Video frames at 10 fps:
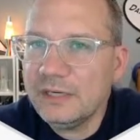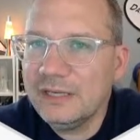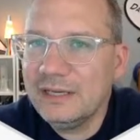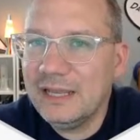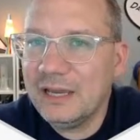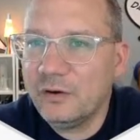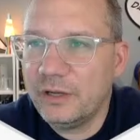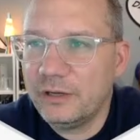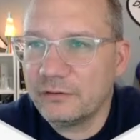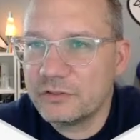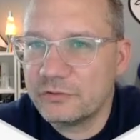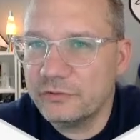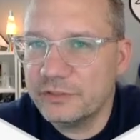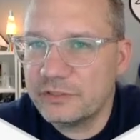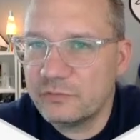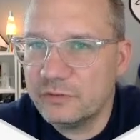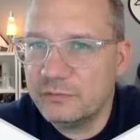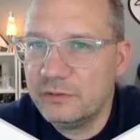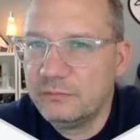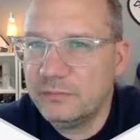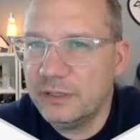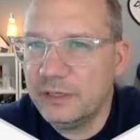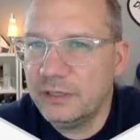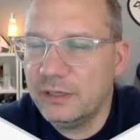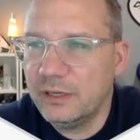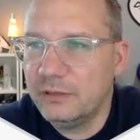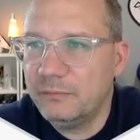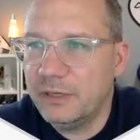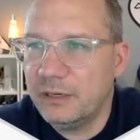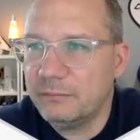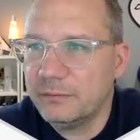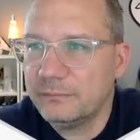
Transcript: Now I'll control this one by hide map.